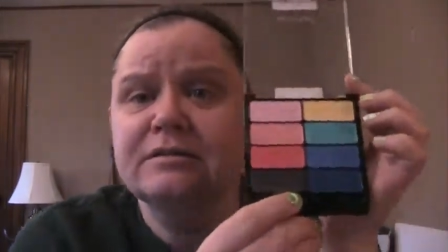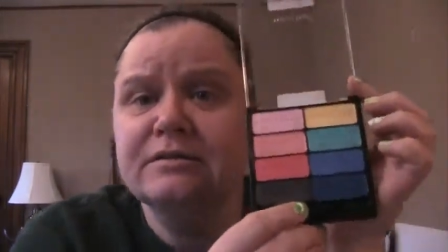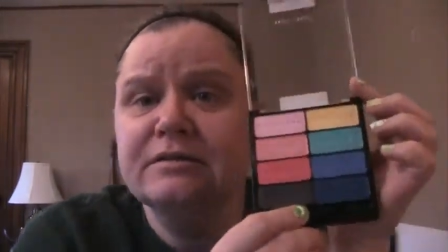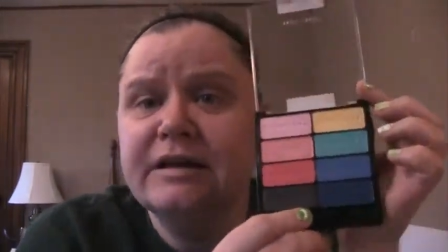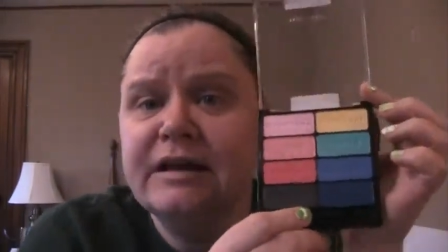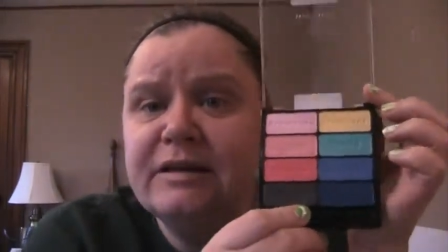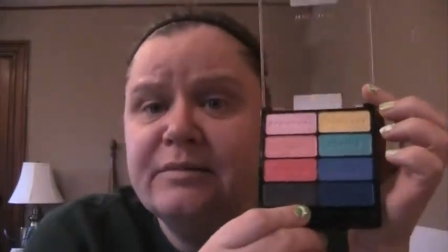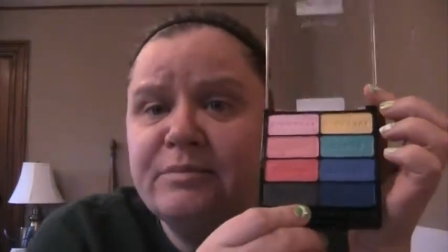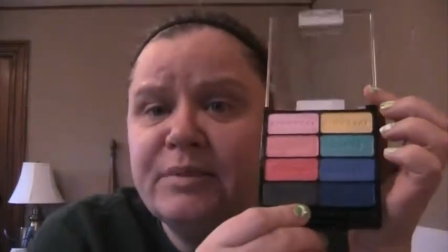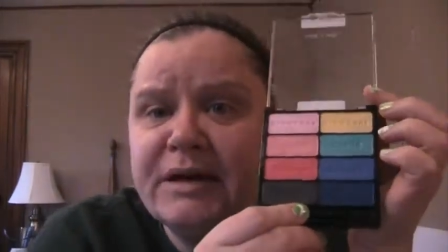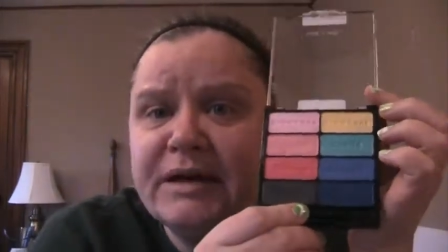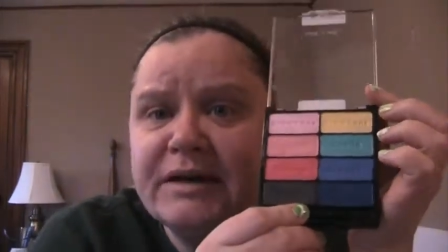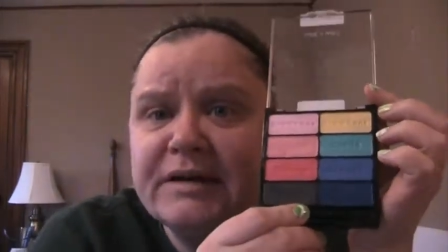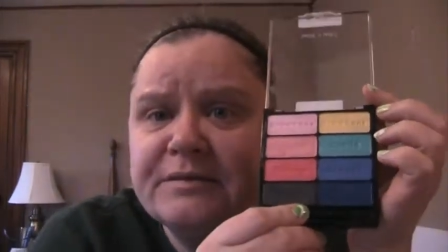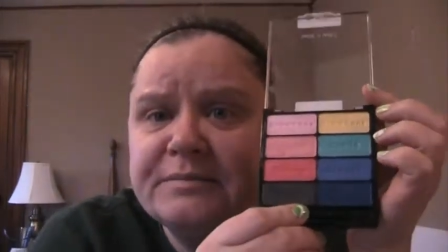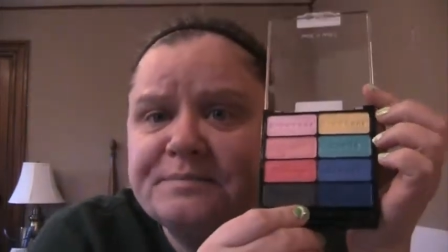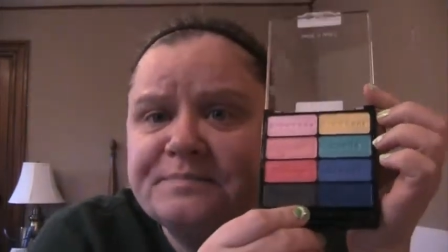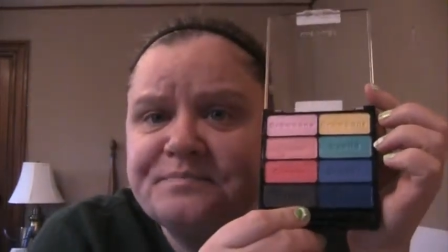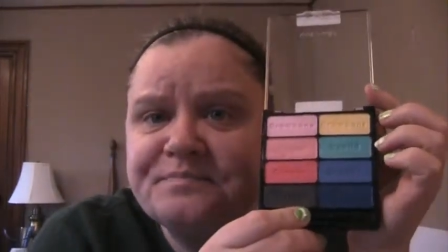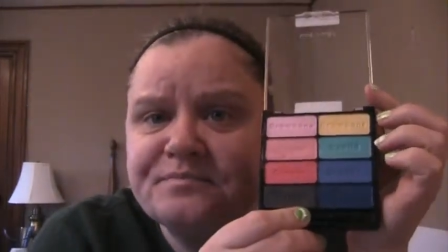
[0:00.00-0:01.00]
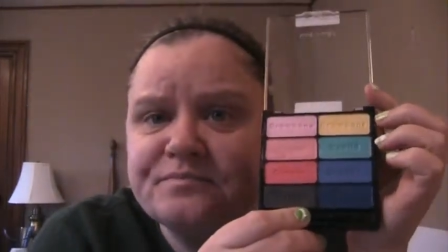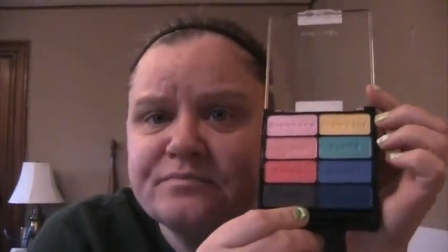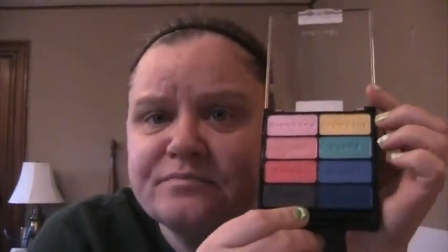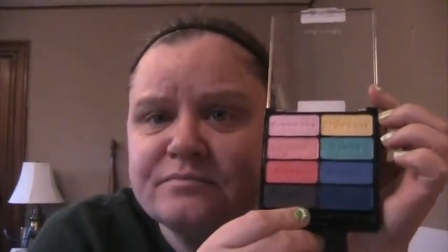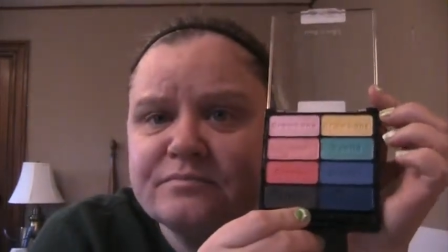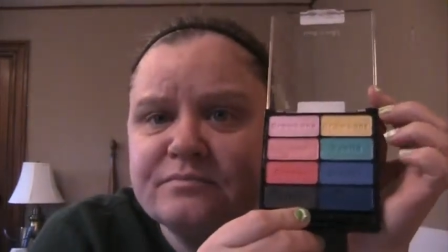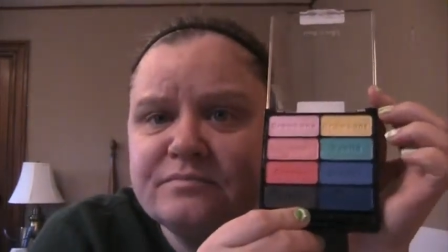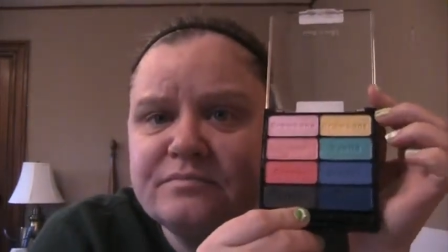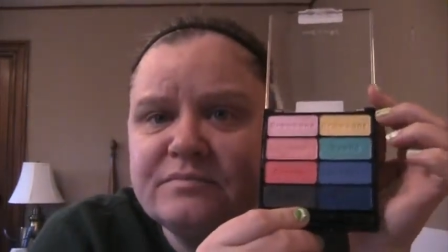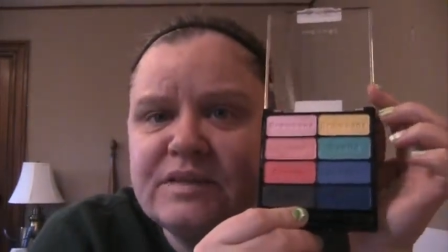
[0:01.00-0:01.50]
8-pan.
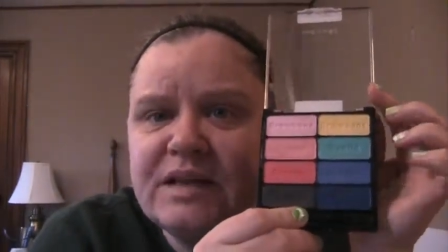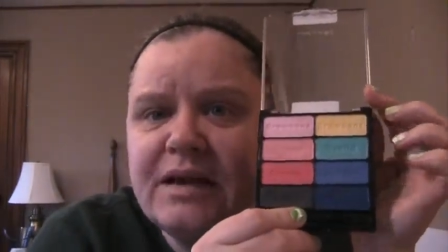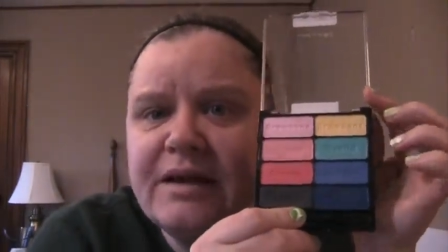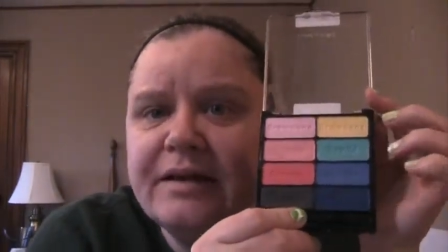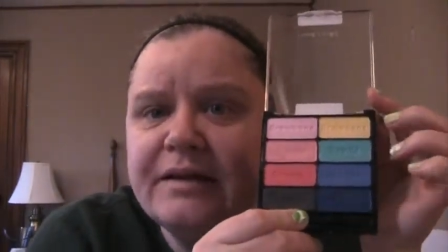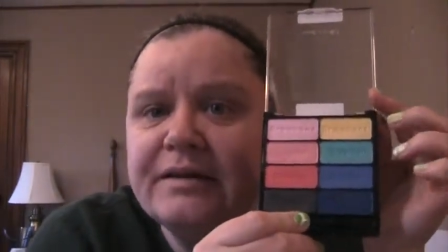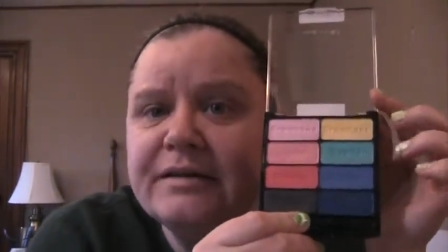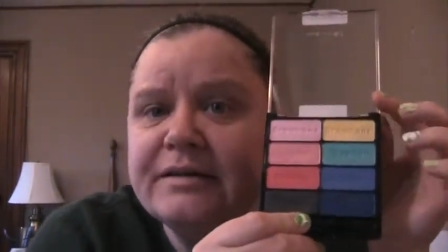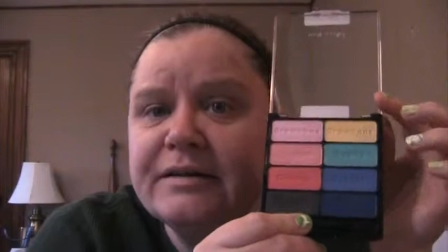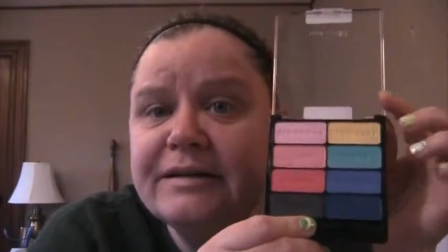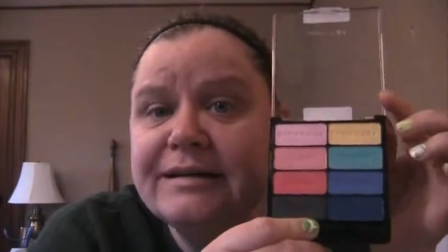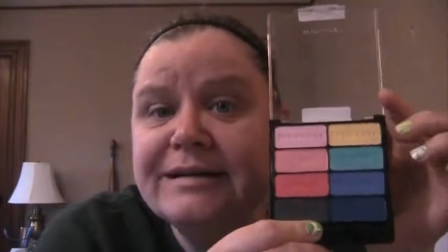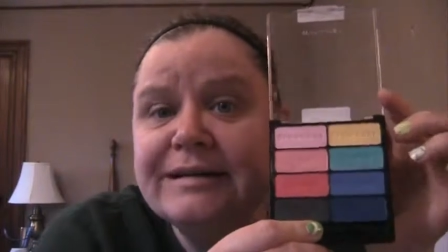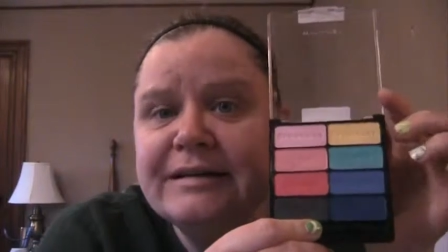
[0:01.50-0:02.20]
And